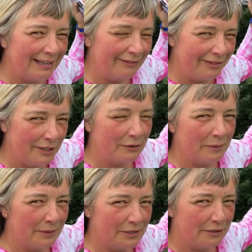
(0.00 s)
if you don't
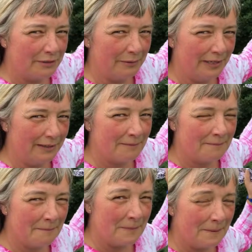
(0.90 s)
know what you're doing,
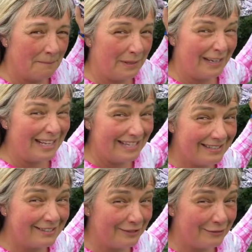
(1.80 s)
but it
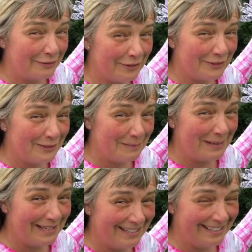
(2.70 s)
is good for
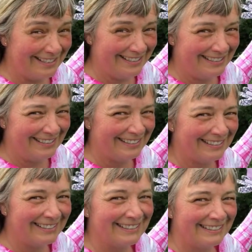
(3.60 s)
constipation.
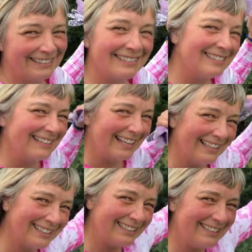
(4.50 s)

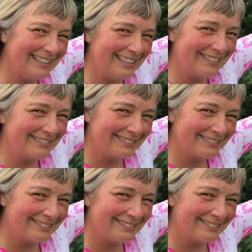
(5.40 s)
Let's continue.